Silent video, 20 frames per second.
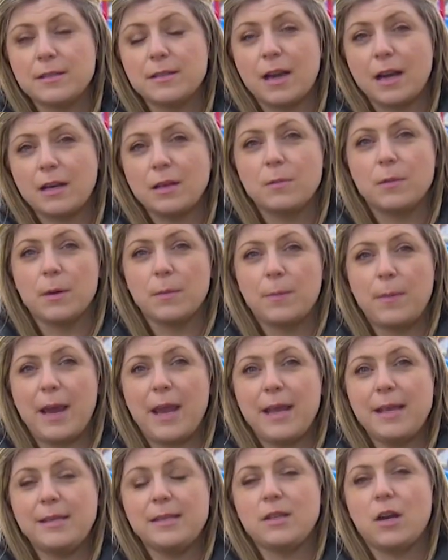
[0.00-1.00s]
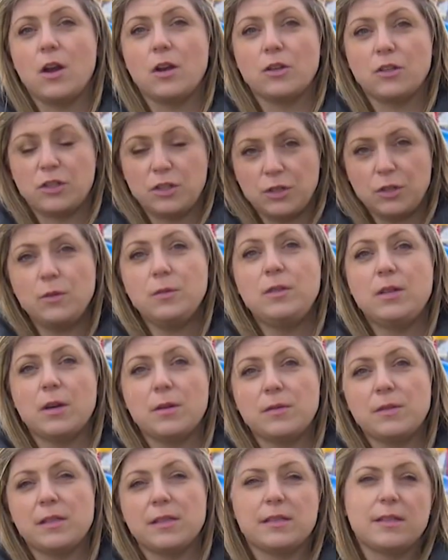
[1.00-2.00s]
study were based on 2
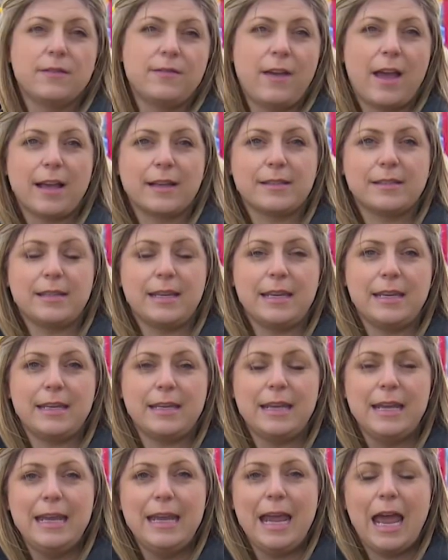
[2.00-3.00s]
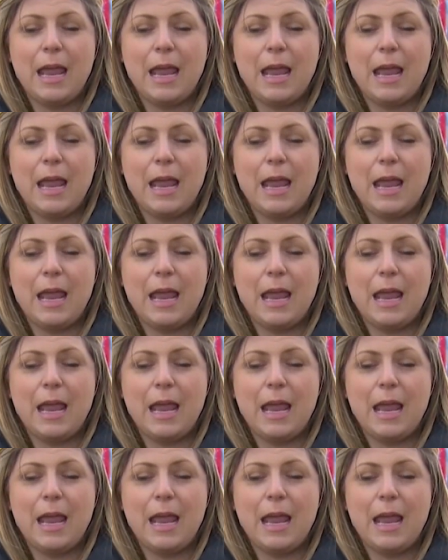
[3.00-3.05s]
doses of vaccine